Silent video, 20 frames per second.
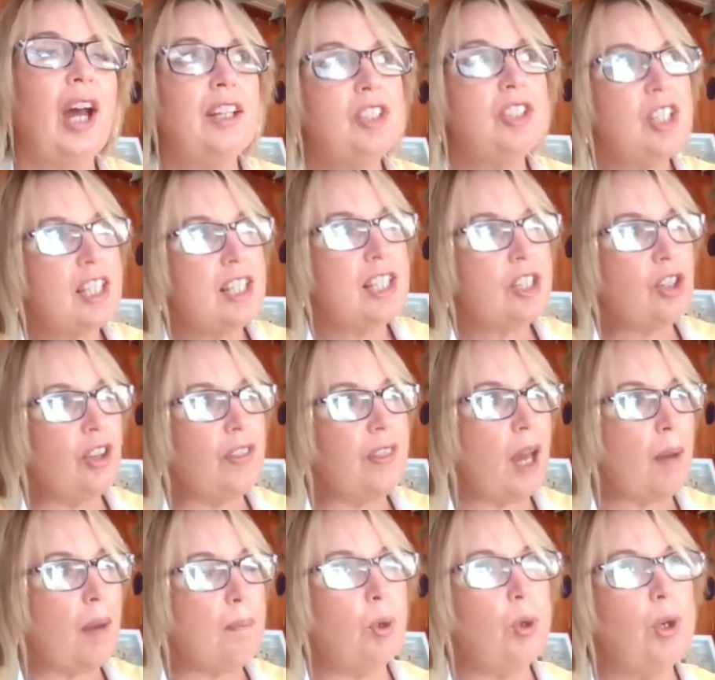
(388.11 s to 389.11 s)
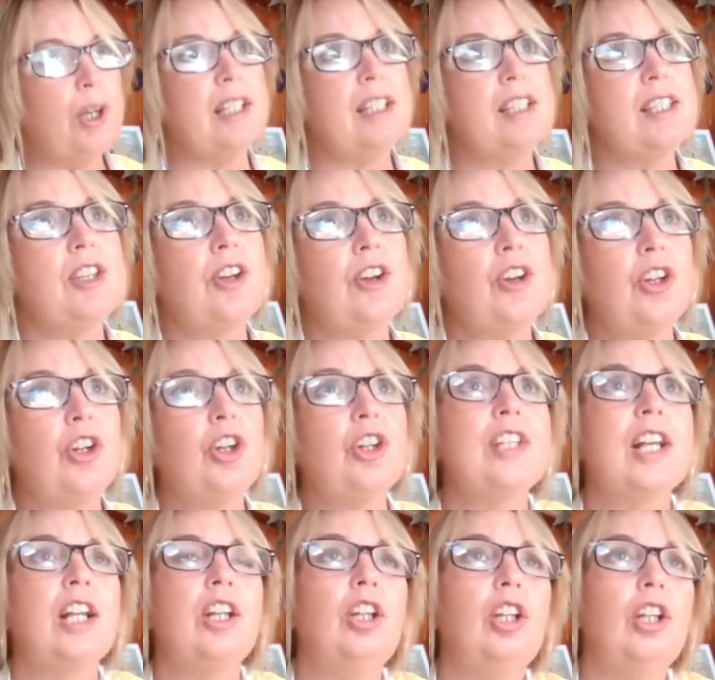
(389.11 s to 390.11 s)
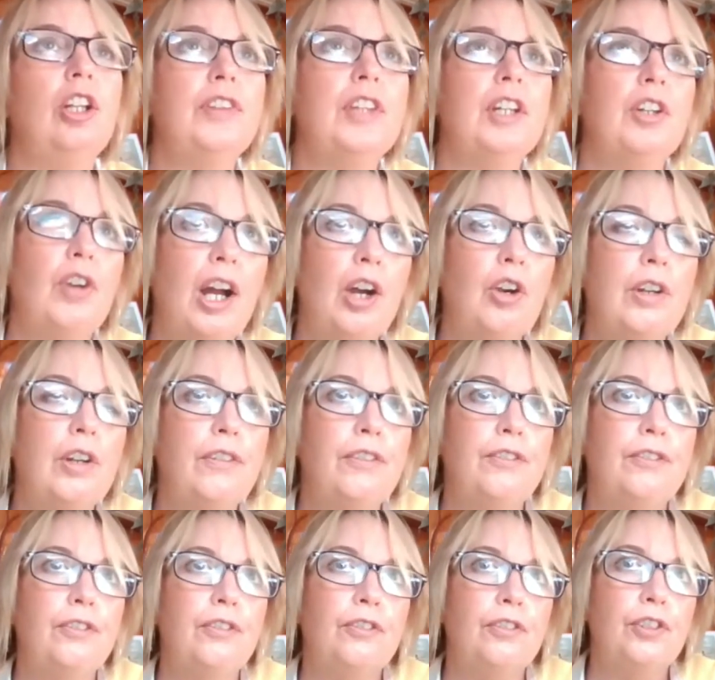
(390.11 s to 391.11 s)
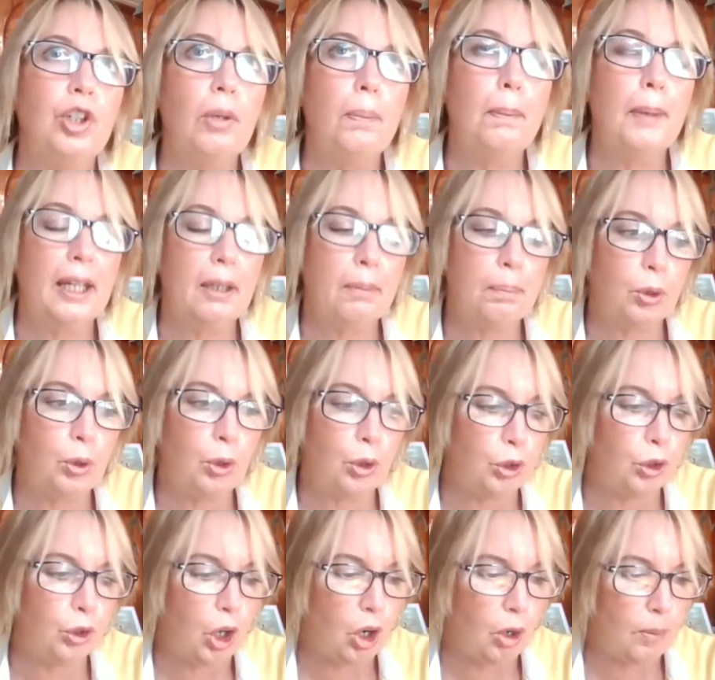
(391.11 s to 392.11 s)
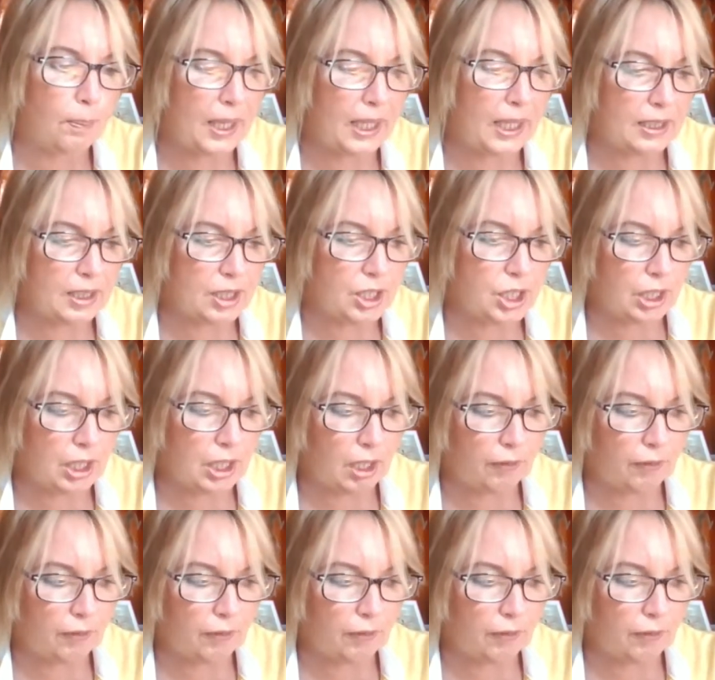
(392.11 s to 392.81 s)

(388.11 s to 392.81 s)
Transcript: and just on that point, so because there are a few people who comment